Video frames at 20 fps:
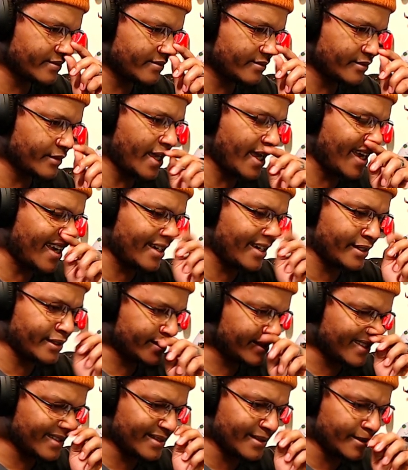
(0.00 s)

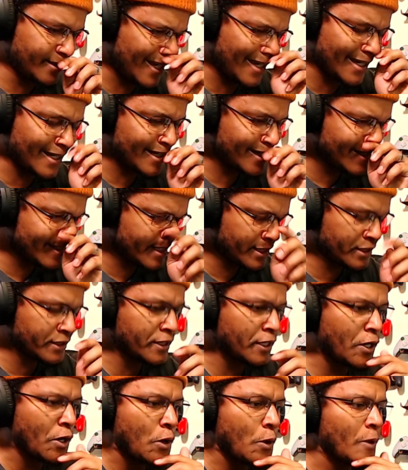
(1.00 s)
And yeah, again,
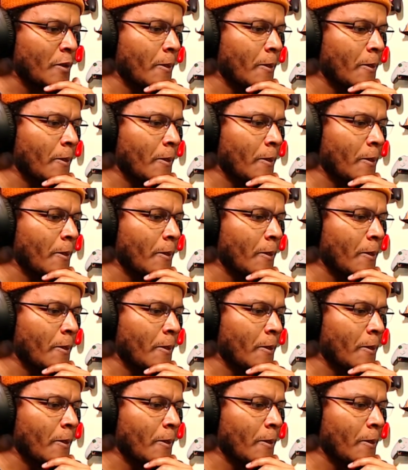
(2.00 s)
Nintendo,